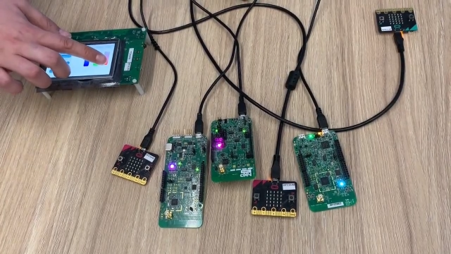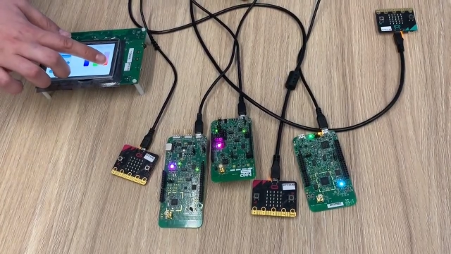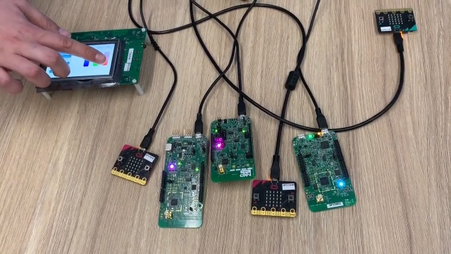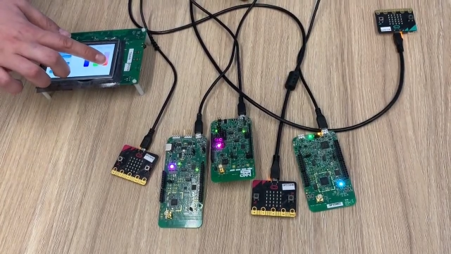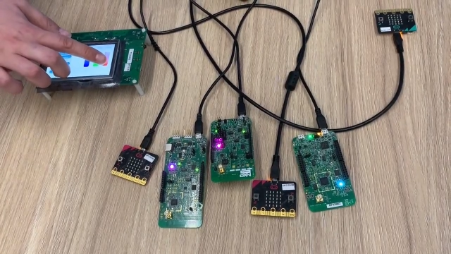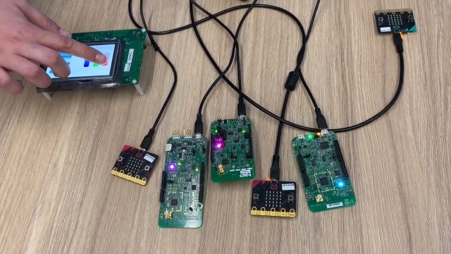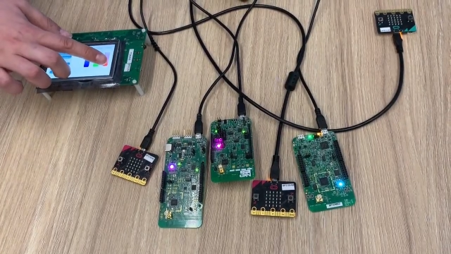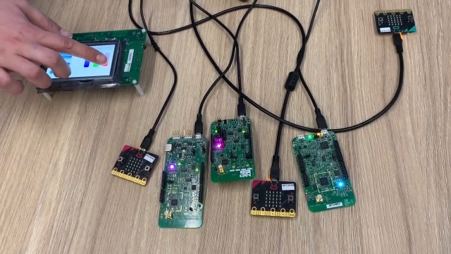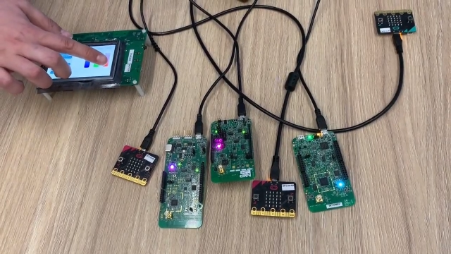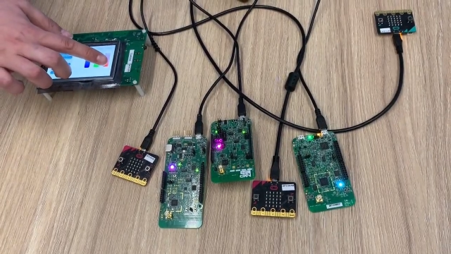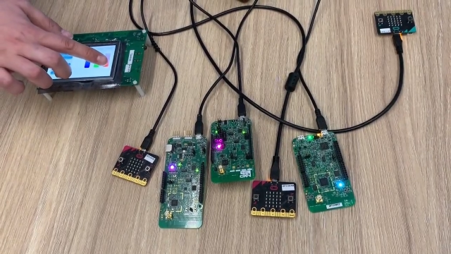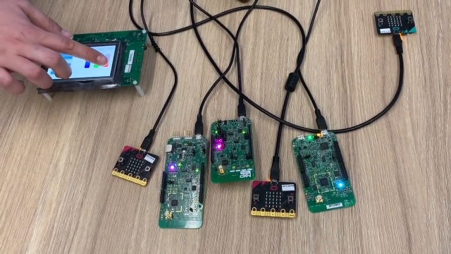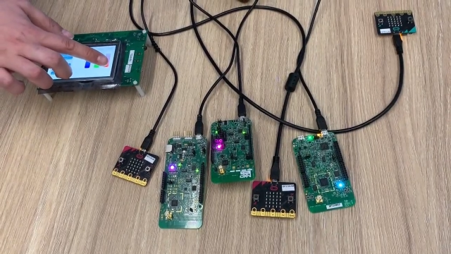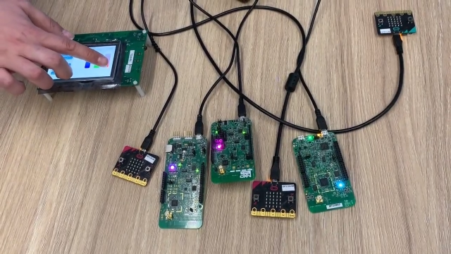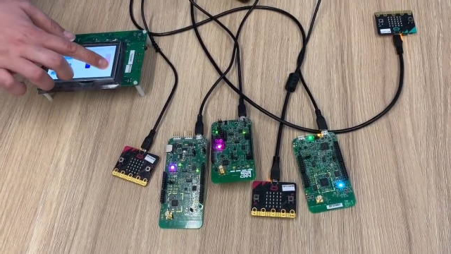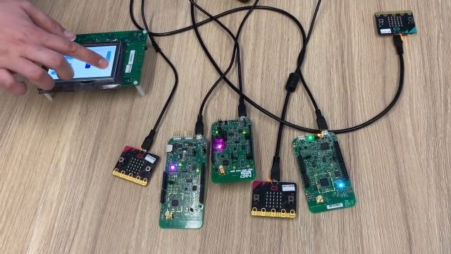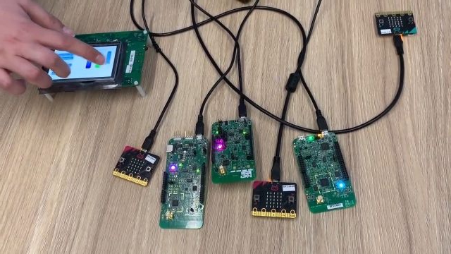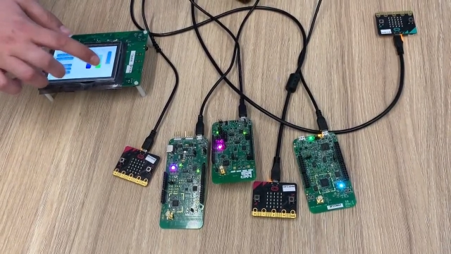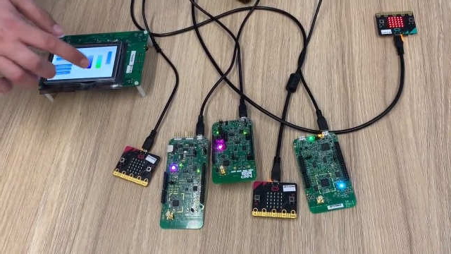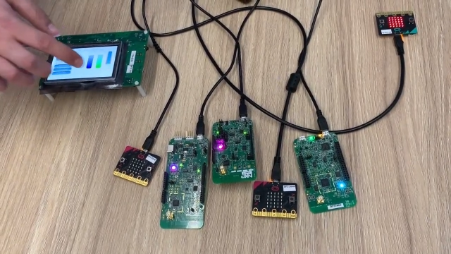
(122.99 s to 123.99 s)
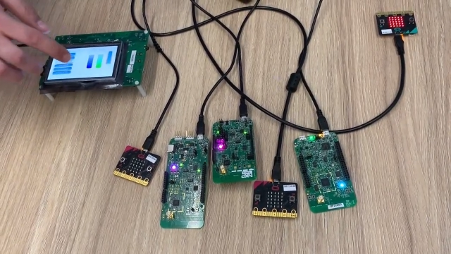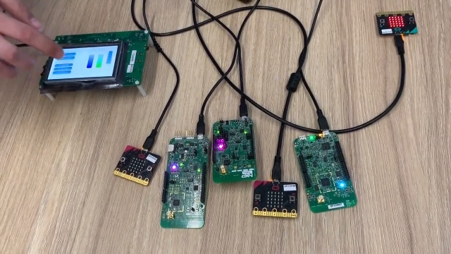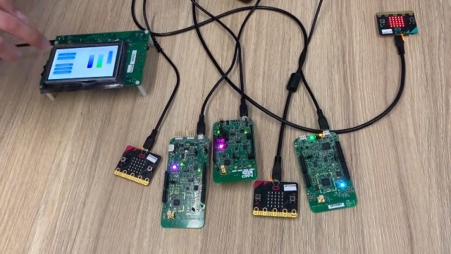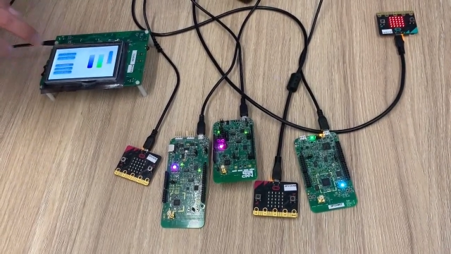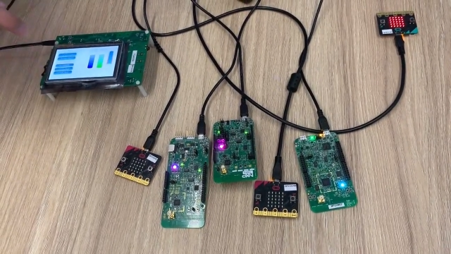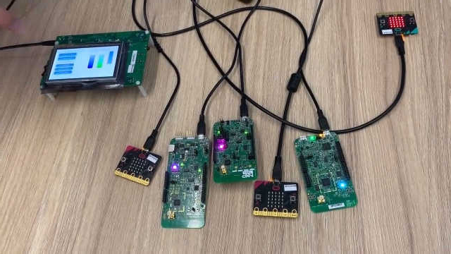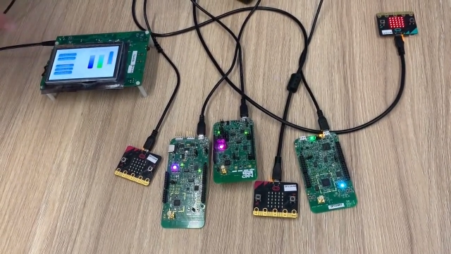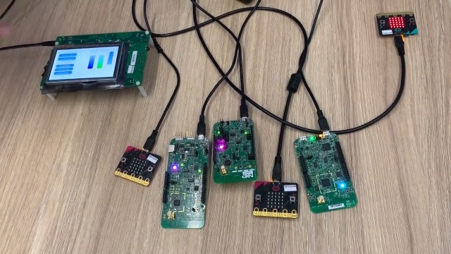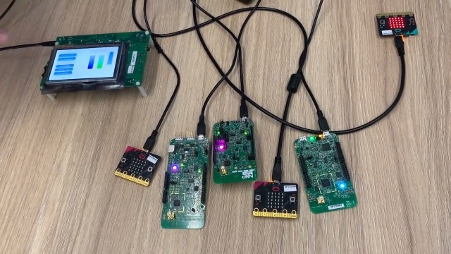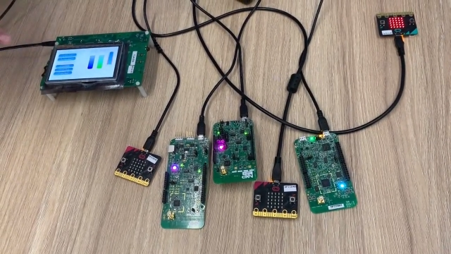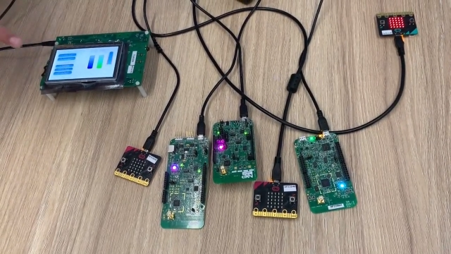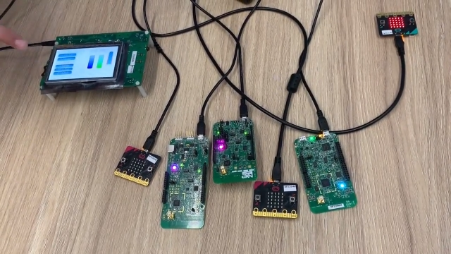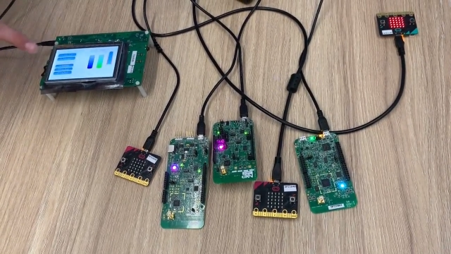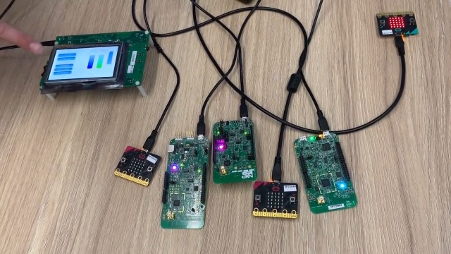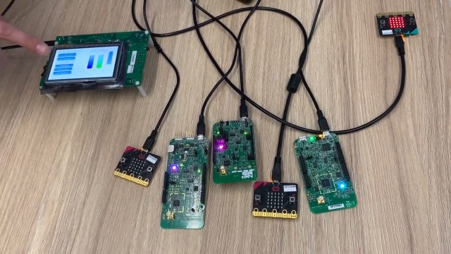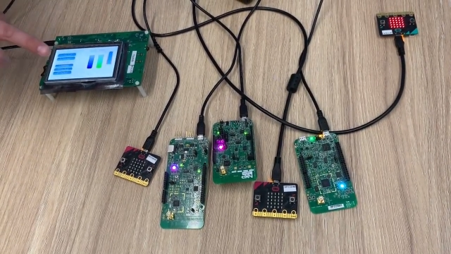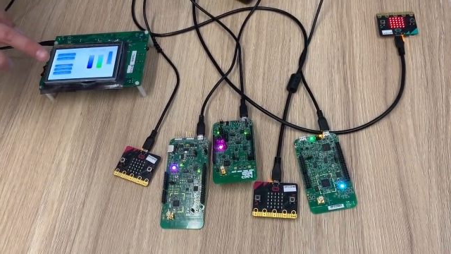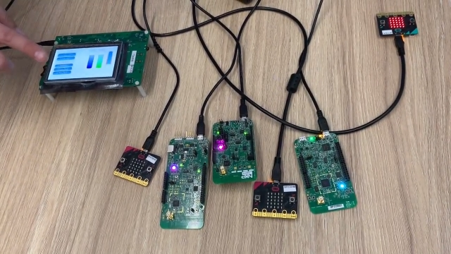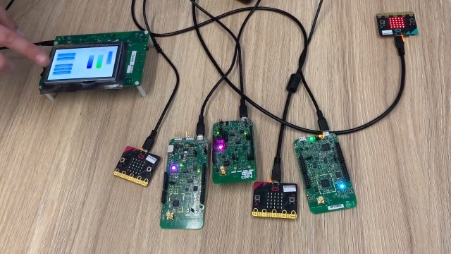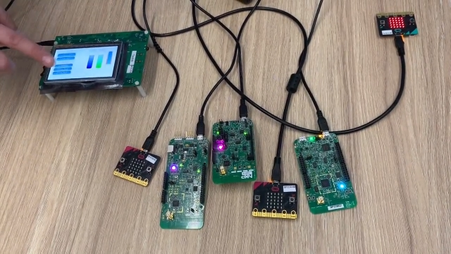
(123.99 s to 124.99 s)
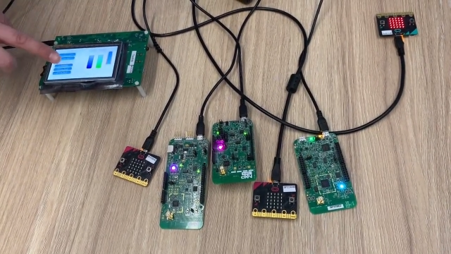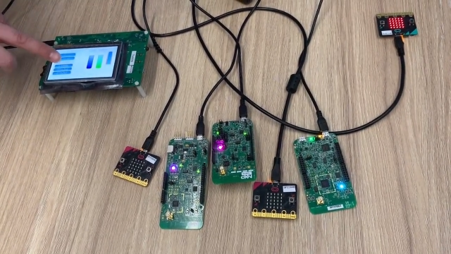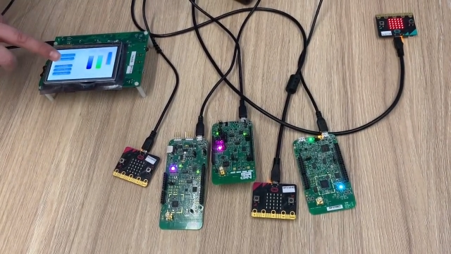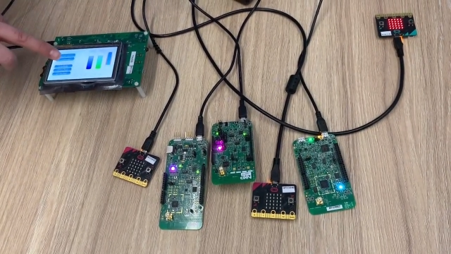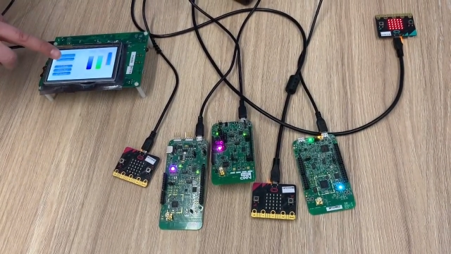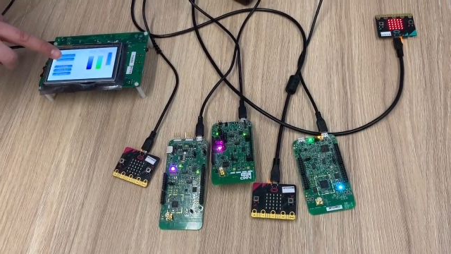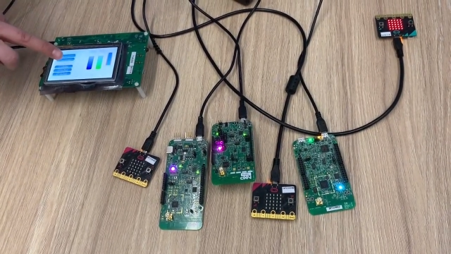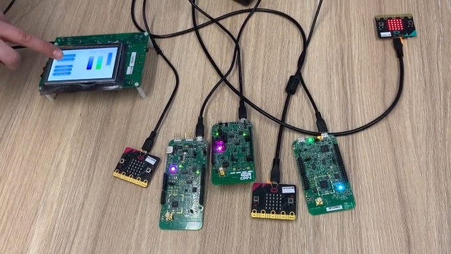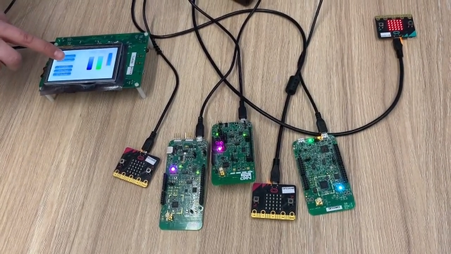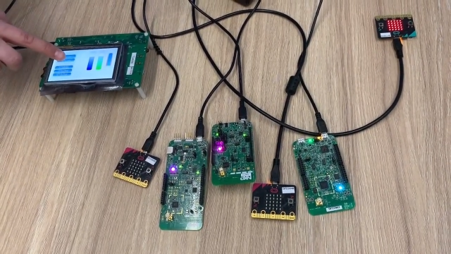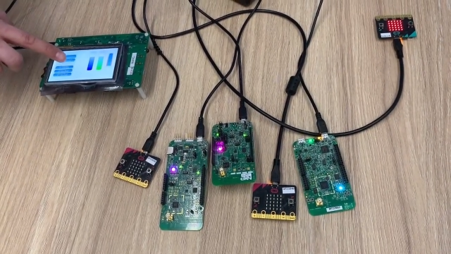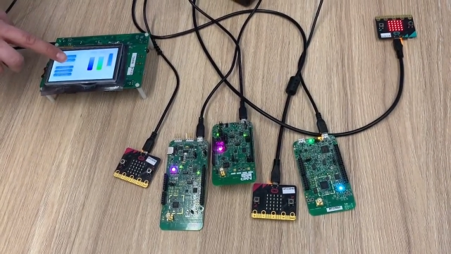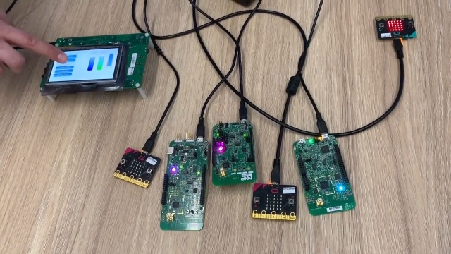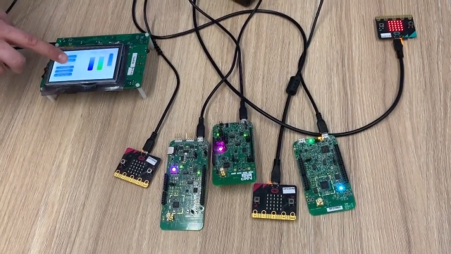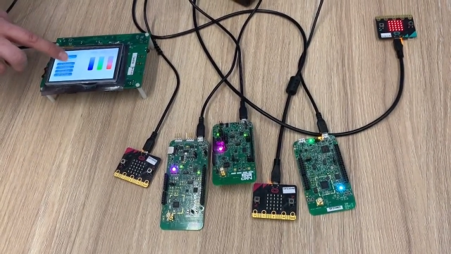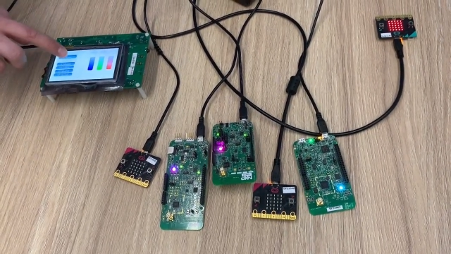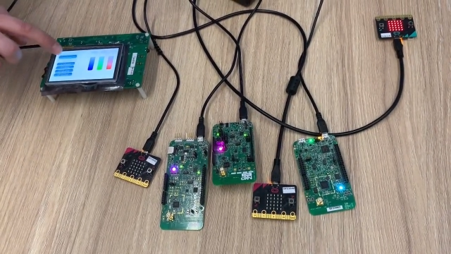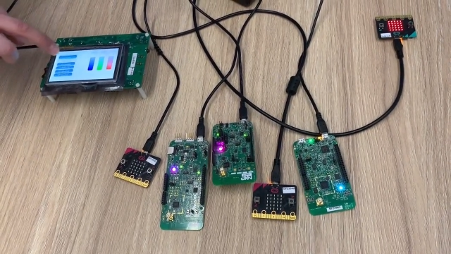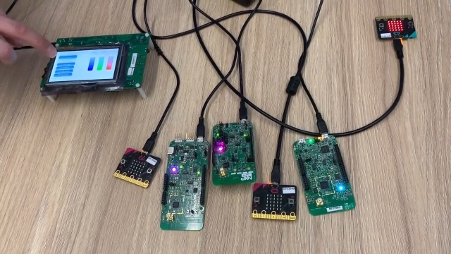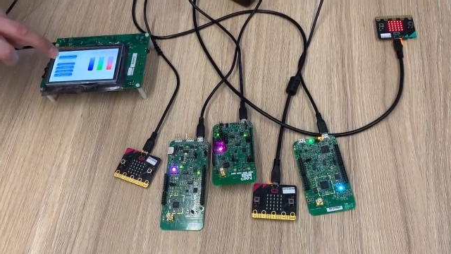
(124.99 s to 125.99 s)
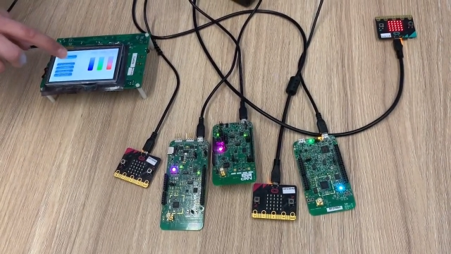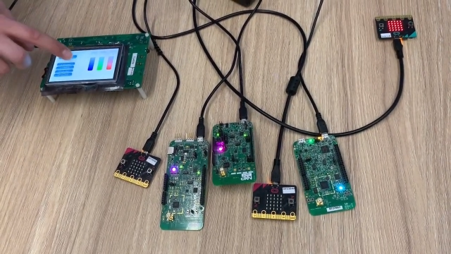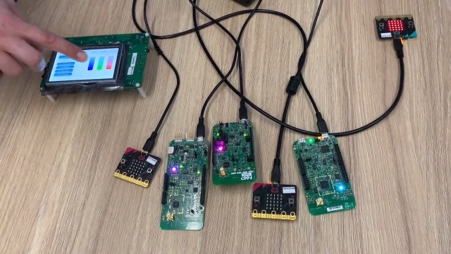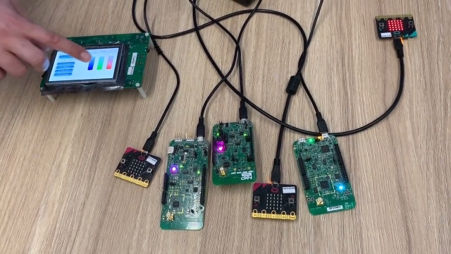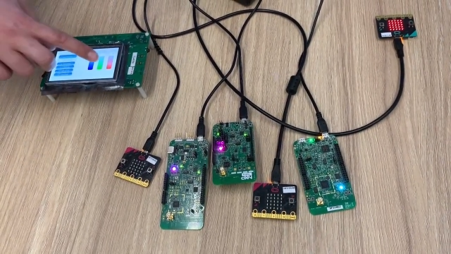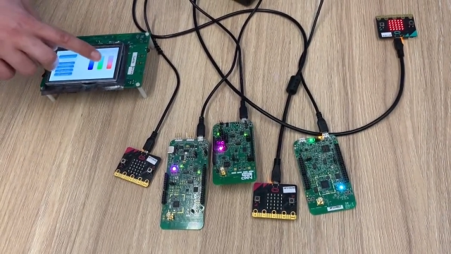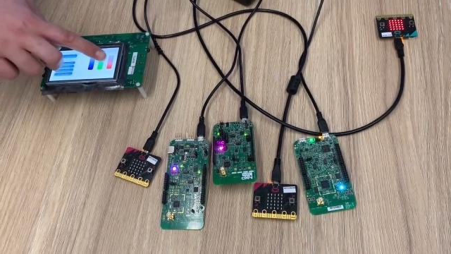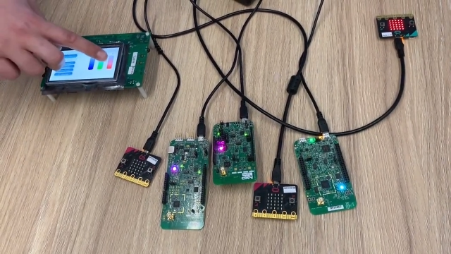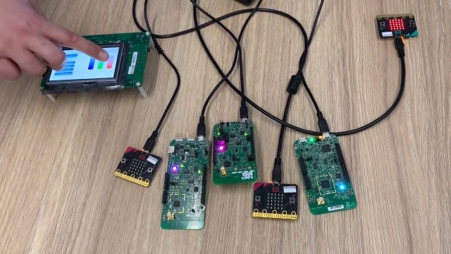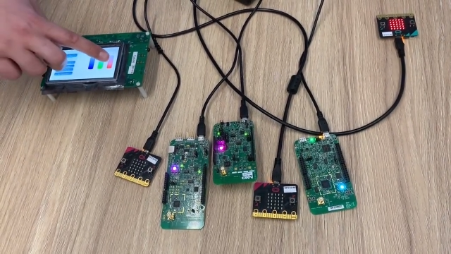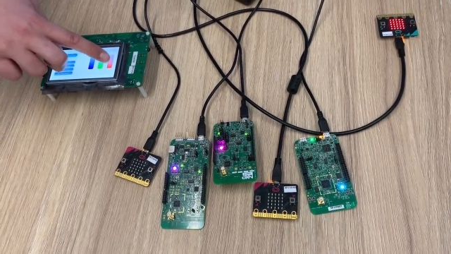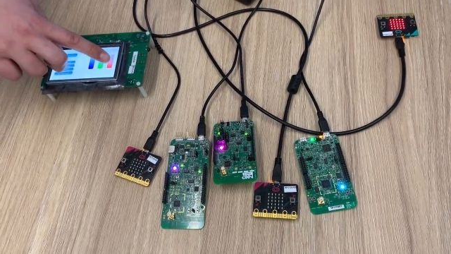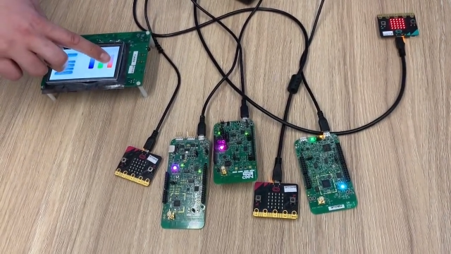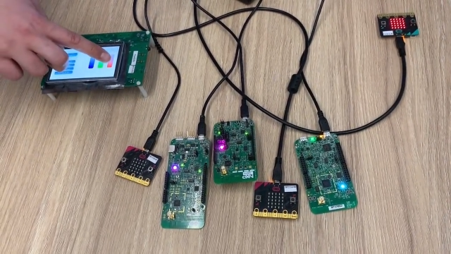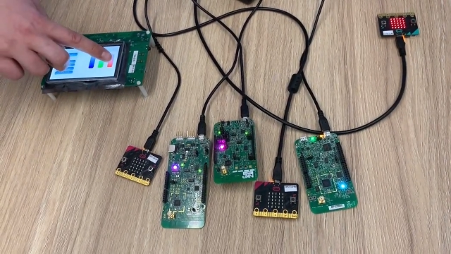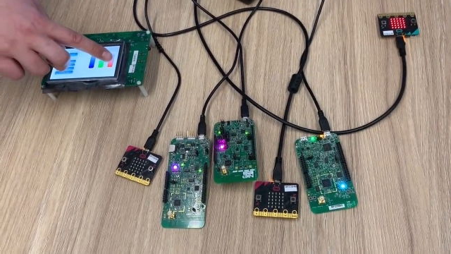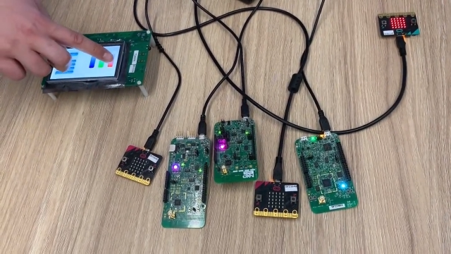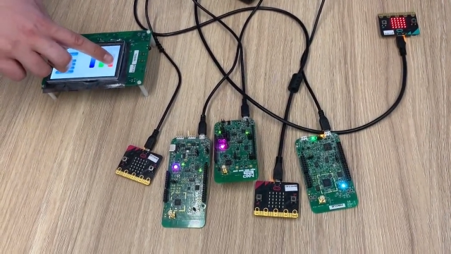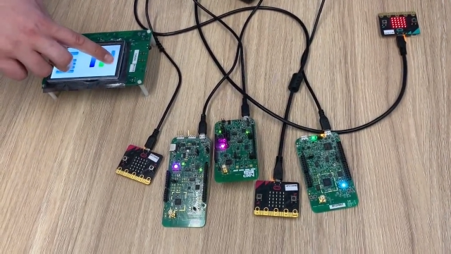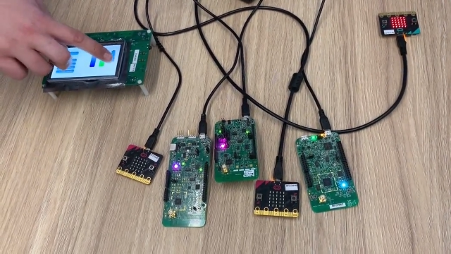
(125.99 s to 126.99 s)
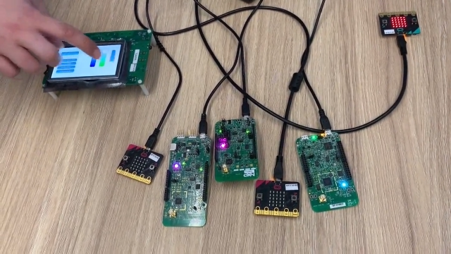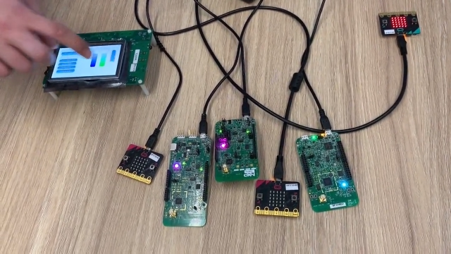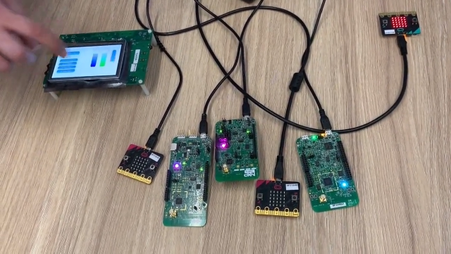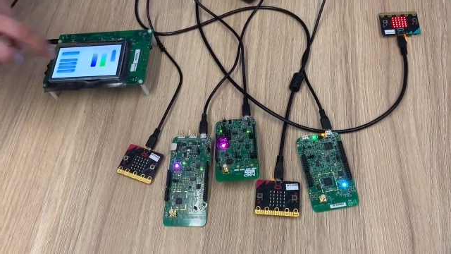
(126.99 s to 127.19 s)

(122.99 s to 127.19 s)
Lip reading: Nobody's mouth can be seen.